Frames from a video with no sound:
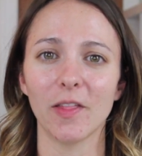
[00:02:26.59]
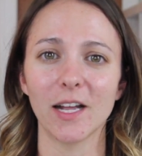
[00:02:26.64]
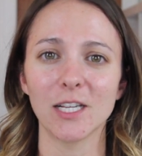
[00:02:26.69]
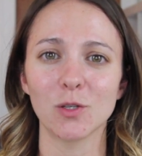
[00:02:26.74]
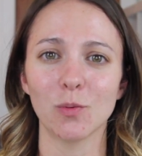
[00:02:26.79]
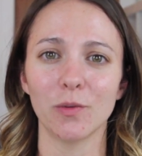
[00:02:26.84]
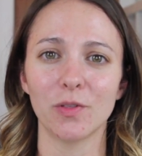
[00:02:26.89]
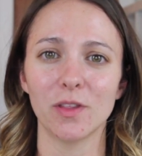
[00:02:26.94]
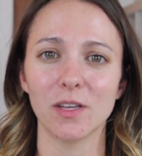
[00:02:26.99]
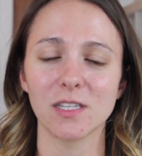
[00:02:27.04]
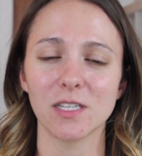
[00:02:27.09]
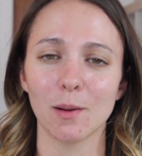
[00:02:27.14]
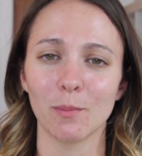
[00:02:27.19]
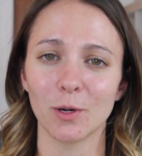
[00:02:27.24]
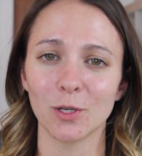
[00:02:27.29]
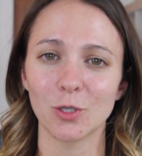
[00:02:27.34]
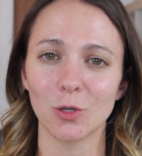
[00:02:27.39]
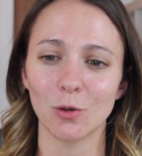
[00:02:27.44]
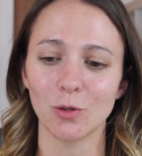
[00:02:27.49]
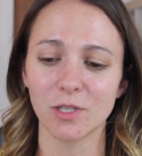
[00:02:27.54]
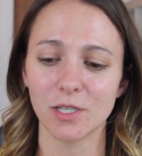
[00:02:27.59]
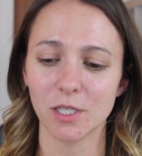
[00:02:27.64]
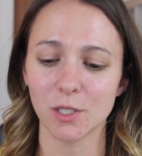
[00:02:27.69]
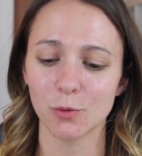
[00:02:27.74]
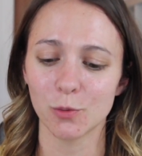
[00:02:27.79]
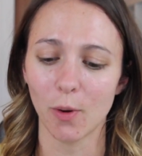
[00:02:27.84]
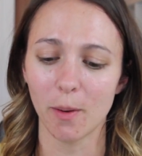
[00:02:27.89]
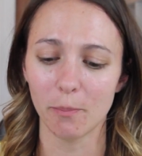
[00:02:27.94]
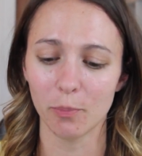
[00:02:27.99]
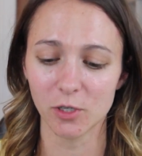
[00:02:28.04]
That's what the summer
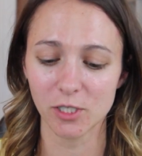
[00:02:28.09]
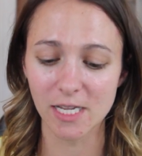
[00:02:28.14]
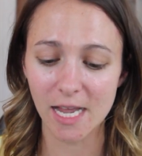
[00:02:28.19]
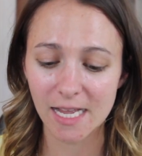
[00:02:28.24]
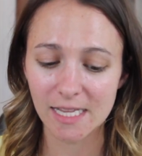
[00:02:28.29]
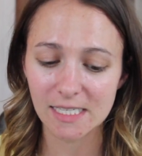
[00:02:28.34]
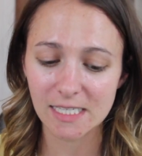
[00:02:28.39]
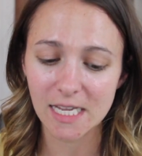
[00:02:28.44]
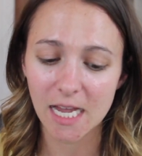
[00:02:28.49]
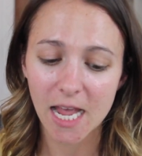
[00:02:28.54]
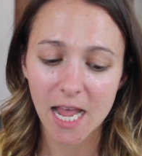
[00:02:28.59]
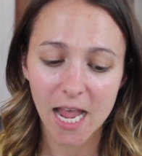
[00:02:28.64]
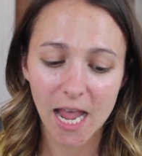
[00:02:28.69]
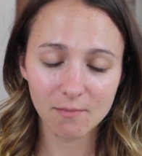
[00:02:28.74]
solstice represents.